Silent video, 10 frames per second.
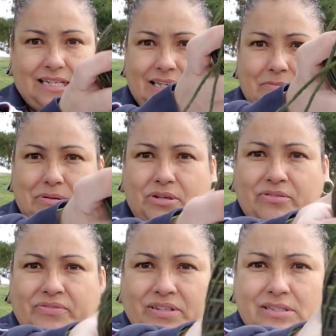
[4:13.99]
These are
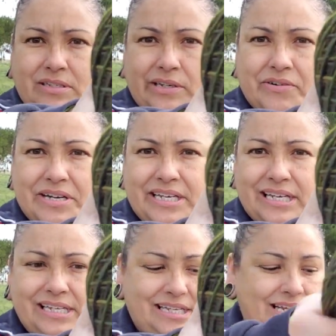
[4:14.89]
beautiful,
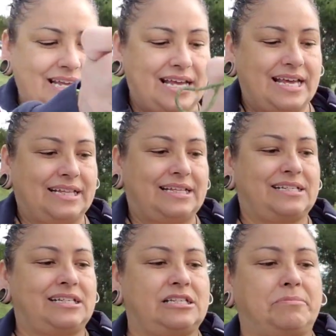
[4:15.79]
gorgeous.
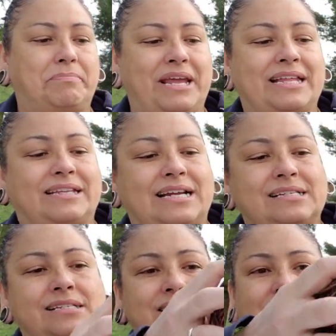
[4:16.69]
This is
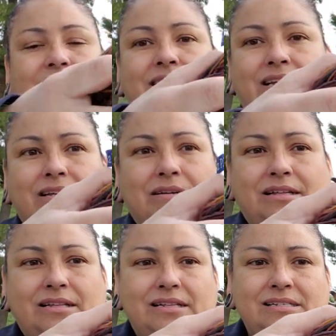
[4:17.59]
Piedras.
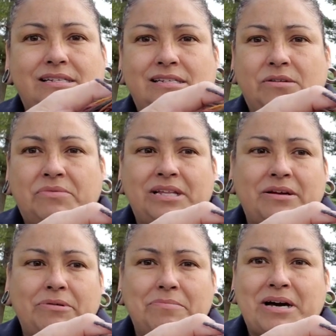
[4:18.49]
This is the one
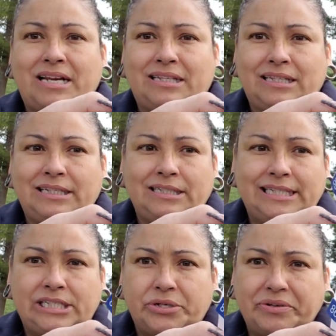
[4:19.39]
that we bought at the Little
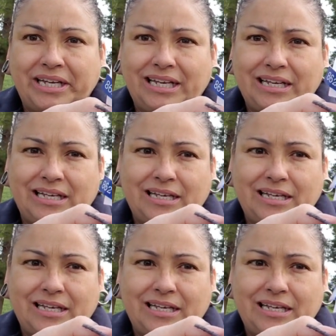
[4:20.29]
Knittery.